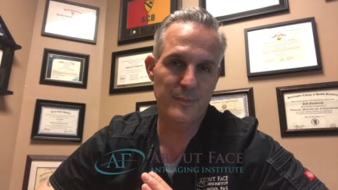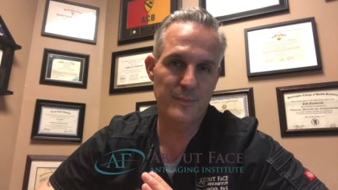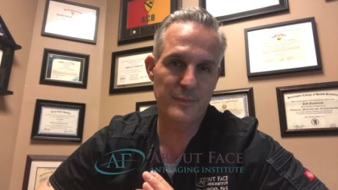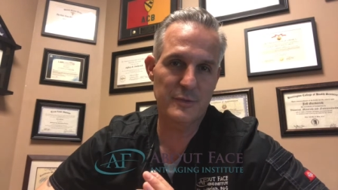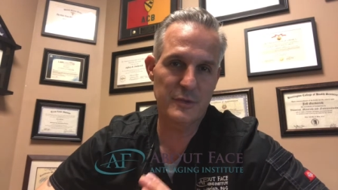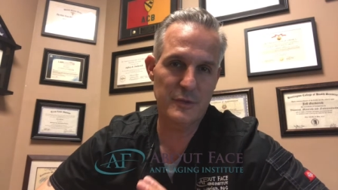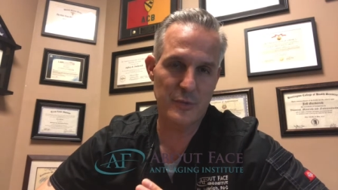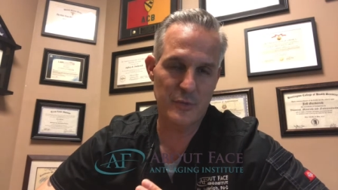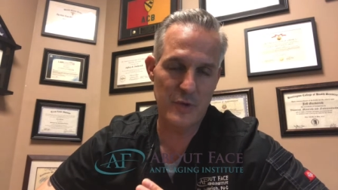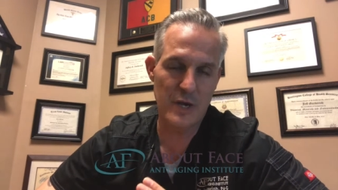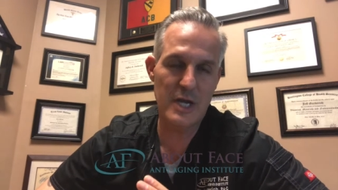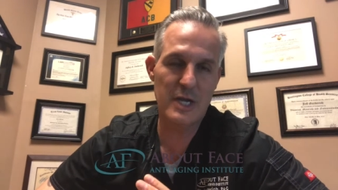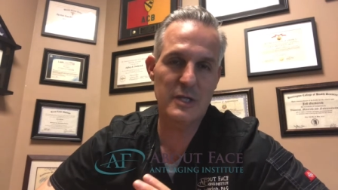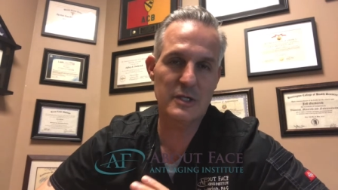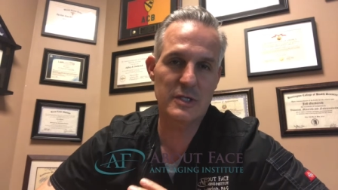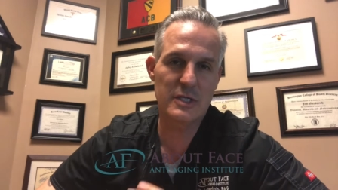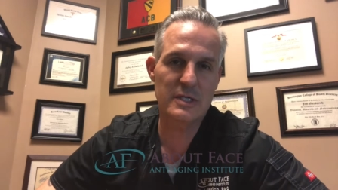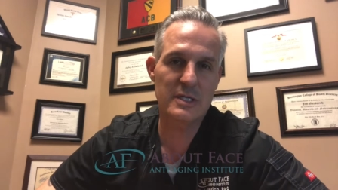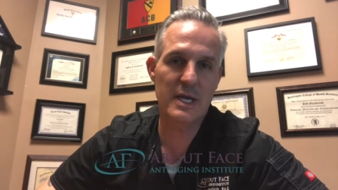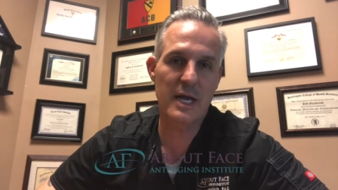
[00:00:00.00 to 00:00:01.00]
syringe
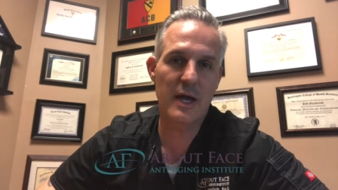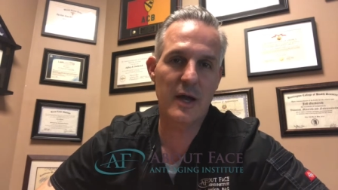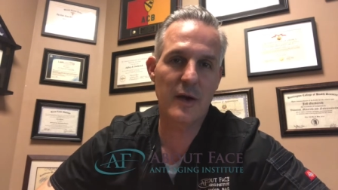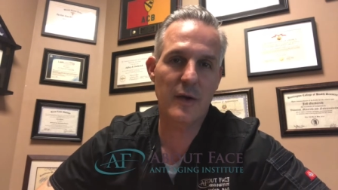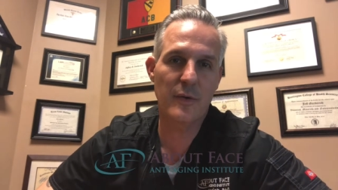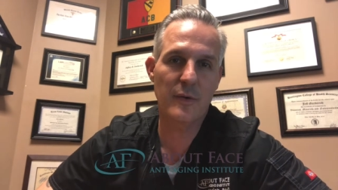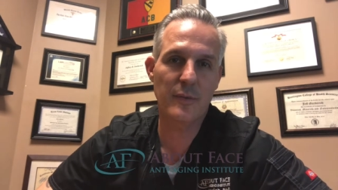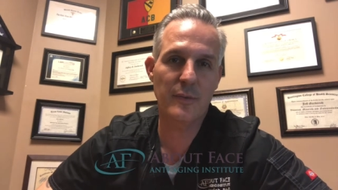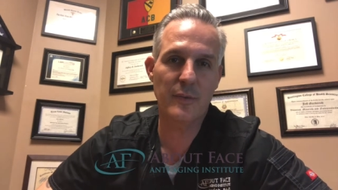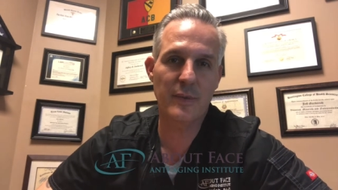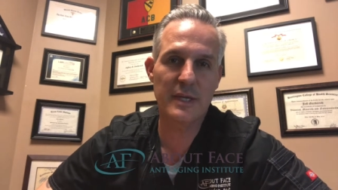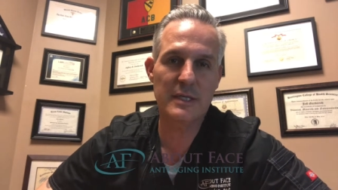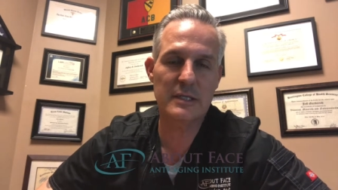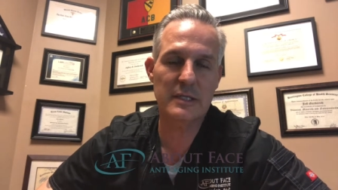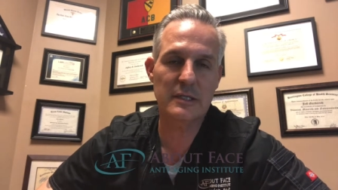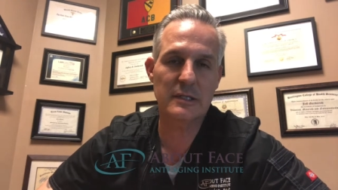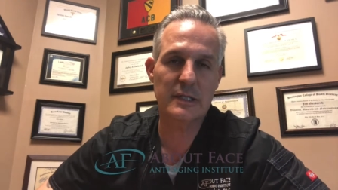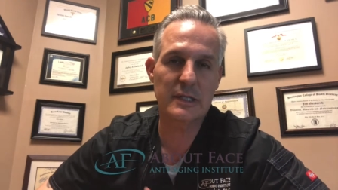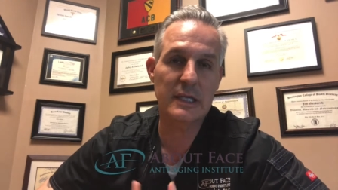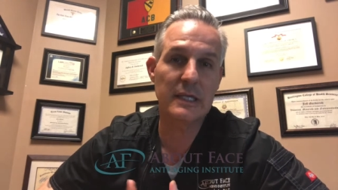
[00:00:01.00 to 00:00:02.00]
is now
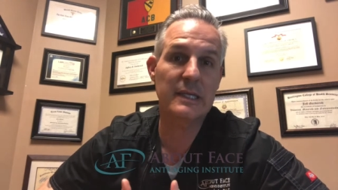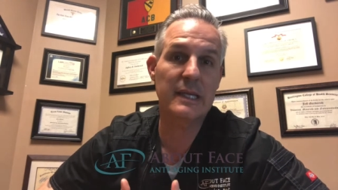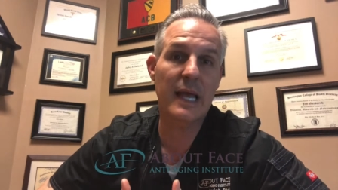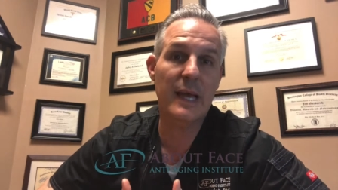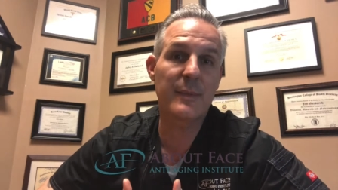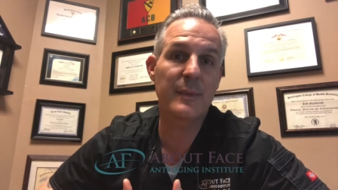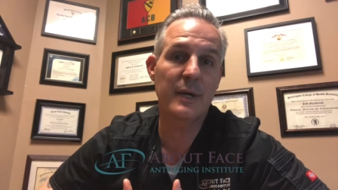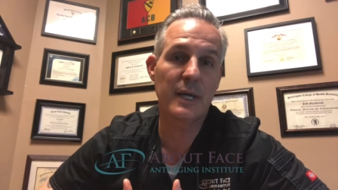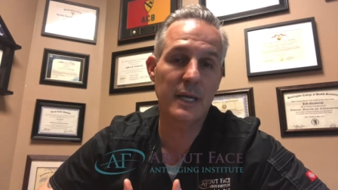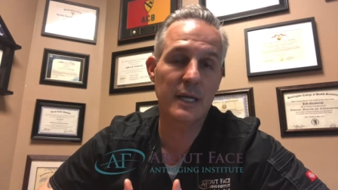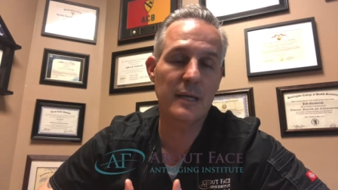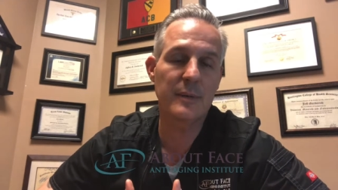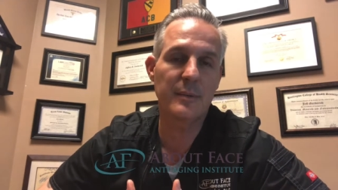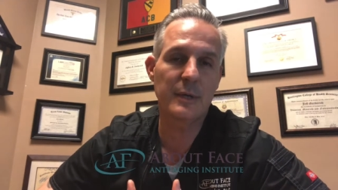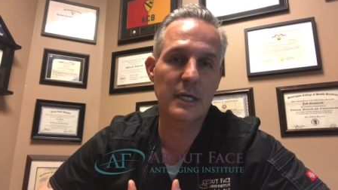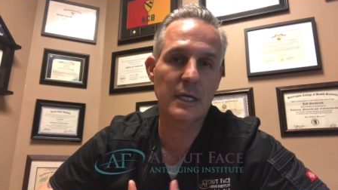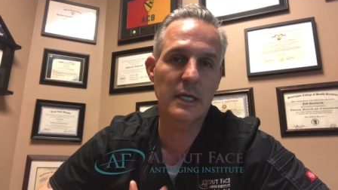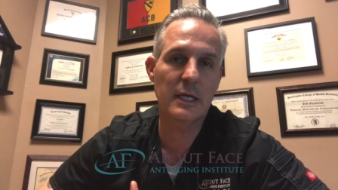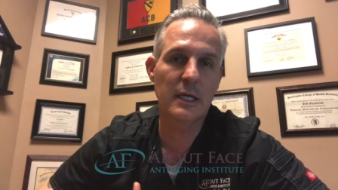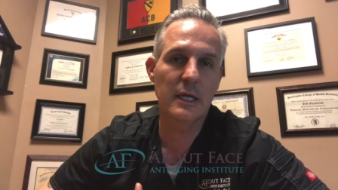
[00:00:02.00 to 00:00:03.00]
basically contaminated,
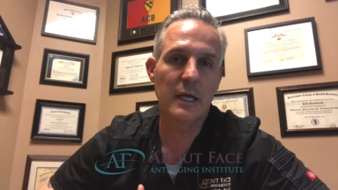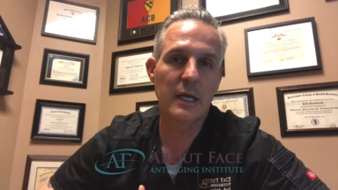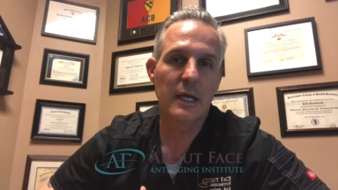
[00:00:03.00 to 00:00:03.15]
meaning